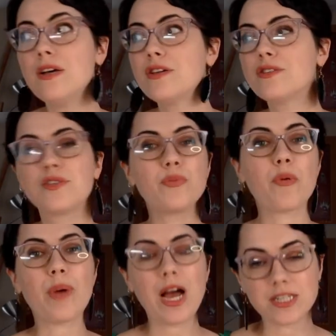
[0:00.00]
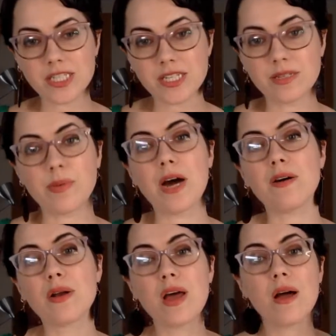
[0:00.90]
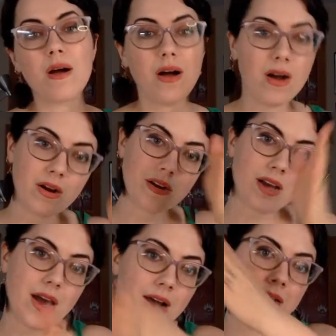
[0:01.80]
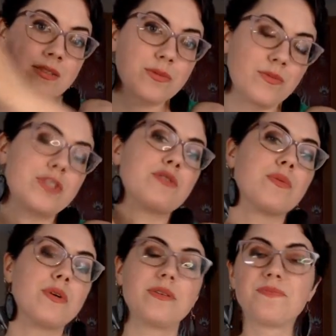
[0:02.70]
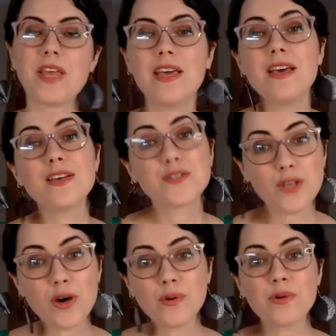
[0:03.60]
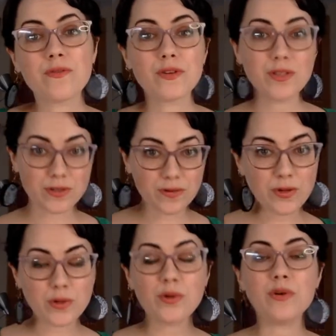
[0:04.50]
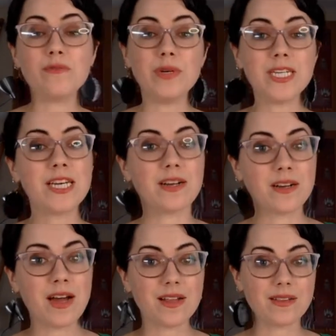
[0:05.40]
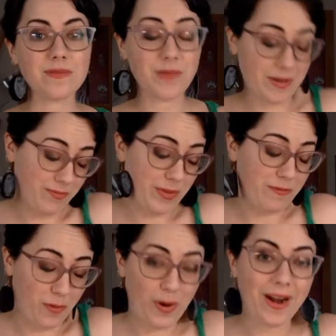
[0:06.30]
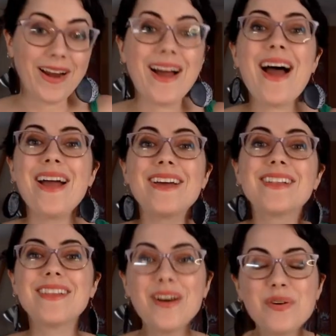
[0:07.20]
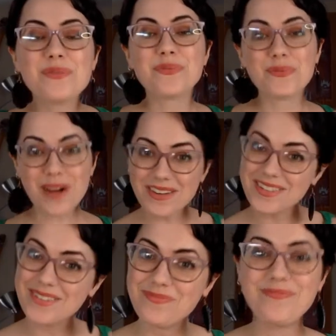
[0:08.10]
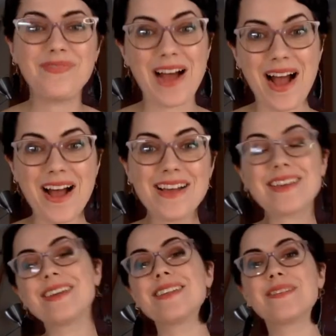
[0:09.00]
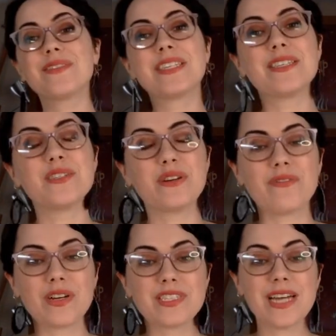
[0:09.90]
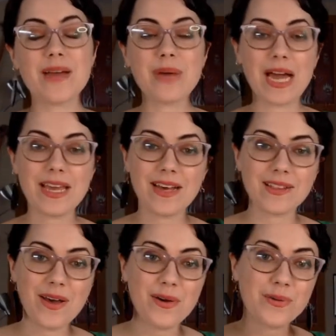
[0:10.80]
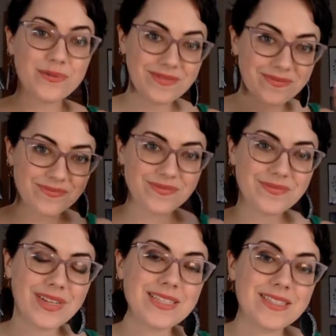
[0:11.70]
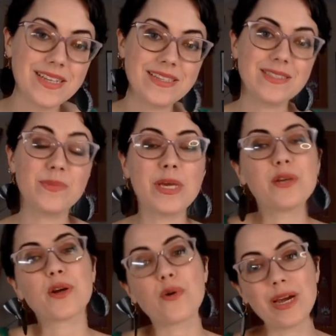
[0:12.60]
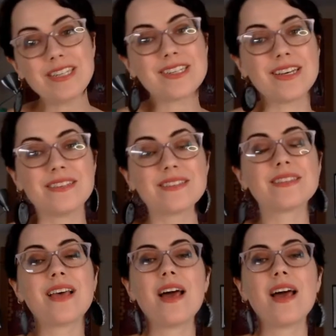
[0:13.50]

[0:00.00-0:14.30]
super passionate about, art as ritual. So for those of you who have been here before, hi, hello, and welcome back. And if this is your first time, hi, hello. It's nice to make your acquaintance.